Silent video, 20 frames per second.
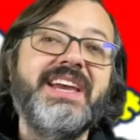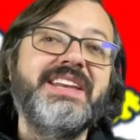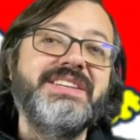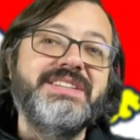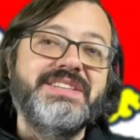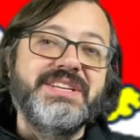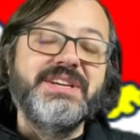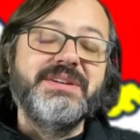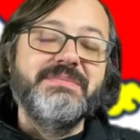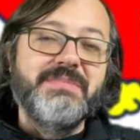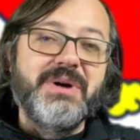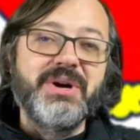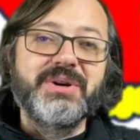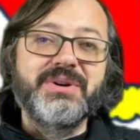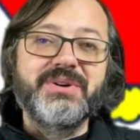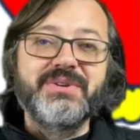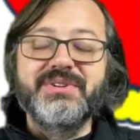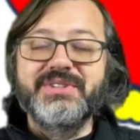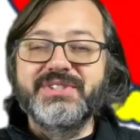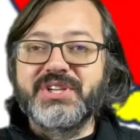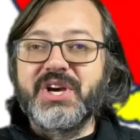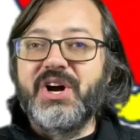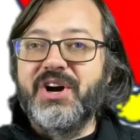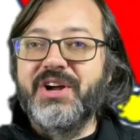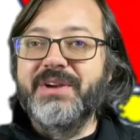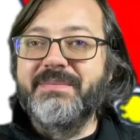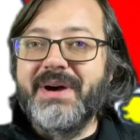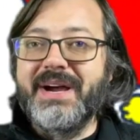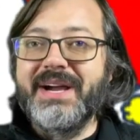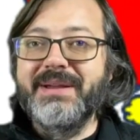and D markers
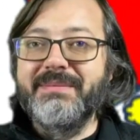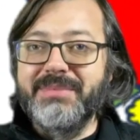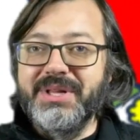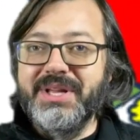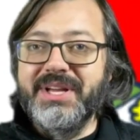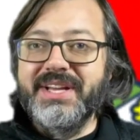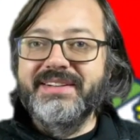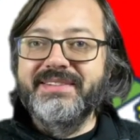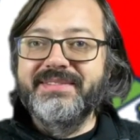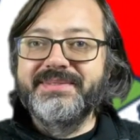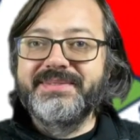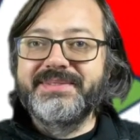on my blood.